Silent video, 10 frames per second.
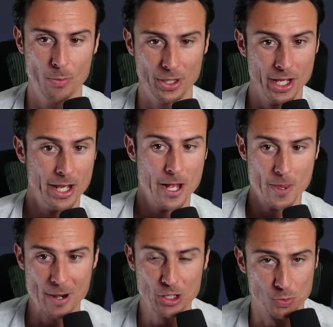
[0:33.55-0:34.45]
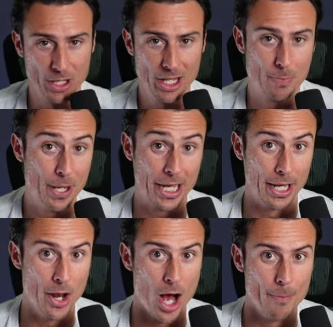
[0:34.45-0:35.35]
but the Bears really picking
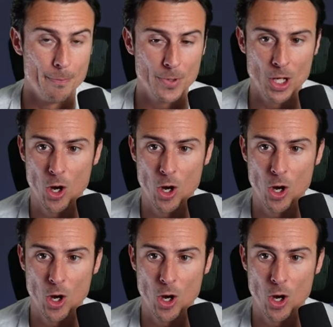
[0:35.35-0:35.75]
it up, you know,